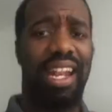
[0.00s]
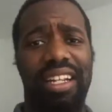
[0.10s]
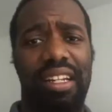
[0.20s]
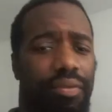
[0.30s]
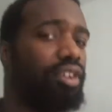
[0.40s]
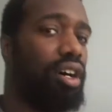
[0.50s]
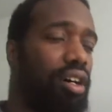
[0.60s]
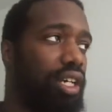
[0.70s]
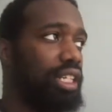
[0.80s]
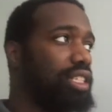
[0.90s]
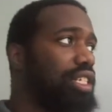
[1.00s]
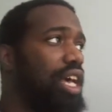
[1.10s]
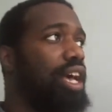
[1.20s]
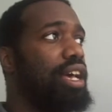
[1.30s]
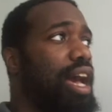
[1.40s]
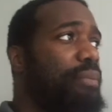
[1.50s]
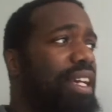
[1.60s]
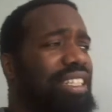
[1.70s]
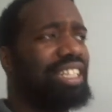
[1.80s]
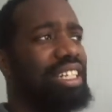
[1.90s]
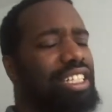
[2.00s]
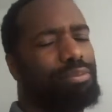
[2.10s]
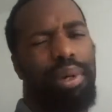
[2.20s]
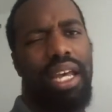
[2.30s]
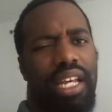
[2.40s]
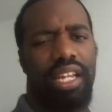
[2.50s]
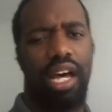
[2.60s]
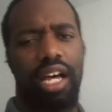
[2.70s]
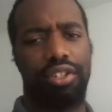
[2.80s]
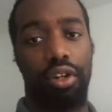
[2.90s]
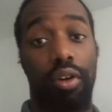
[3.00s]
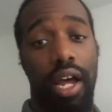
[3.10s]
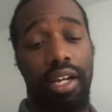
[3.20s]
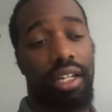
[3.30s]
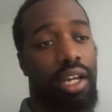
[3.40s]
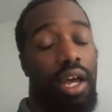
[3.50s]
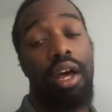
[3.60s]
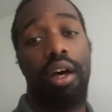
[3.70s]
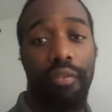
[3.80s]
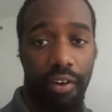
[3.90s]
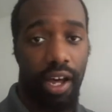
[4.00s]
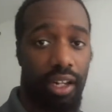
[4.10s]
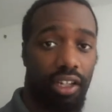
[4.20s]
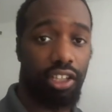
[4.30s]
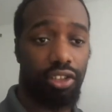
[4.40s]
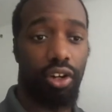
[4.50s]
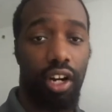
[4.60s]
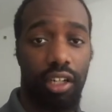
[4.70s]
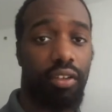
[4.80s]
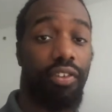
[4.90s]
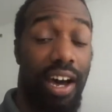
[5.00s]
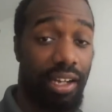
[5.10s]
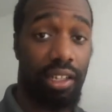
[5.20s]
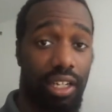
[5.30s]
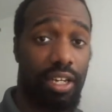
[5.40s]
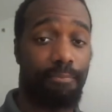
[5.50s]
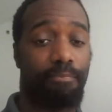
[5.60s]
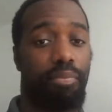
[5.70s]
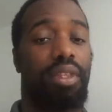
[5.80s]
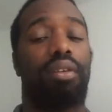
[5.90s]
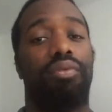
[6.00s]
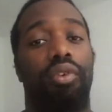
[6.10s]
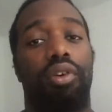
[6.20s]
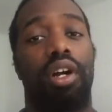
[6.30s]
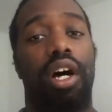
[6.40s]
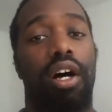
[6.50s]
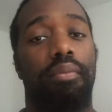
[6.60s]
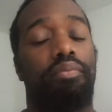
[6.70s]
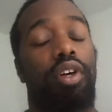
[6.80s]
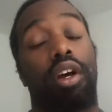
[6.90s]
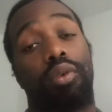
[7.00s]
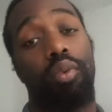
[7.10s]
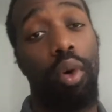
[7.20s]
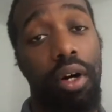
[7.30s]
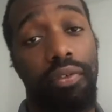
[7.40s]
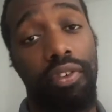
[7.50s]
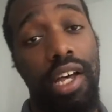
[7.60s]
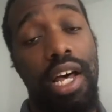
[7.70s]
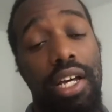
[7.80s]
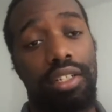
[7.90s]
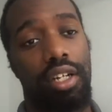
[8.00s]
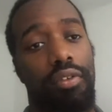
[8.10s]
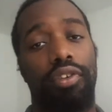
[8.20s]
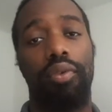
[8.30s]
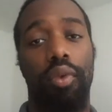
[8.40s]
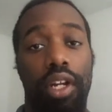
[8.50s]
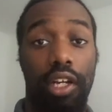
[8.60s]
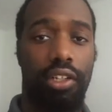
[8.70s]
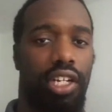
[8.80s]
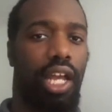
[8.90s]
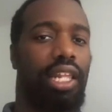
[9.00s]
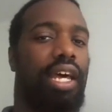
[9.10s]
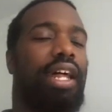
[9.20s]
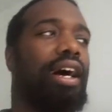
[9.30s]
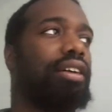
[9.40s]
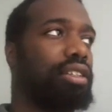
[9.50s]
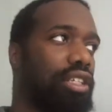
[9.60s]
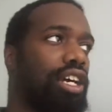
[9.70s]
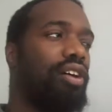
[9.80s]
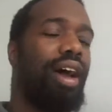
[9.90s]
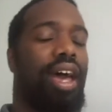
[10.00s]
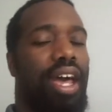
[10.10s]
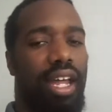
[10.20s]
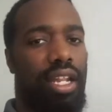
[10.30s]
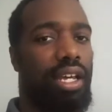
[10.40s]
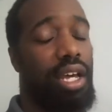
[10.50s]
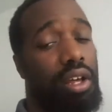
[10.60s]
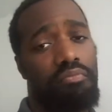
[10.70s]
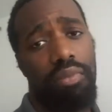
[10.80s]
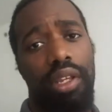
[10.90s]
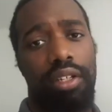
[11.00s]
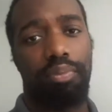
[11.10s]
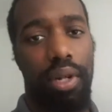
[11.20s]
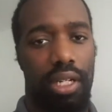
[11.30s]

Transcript: I did a vlog. It's, I basically just painted uh, Zorak, final, or Zorak finally for um, Dark Wolf. So if you want to go check that out, go ahead. It's pretty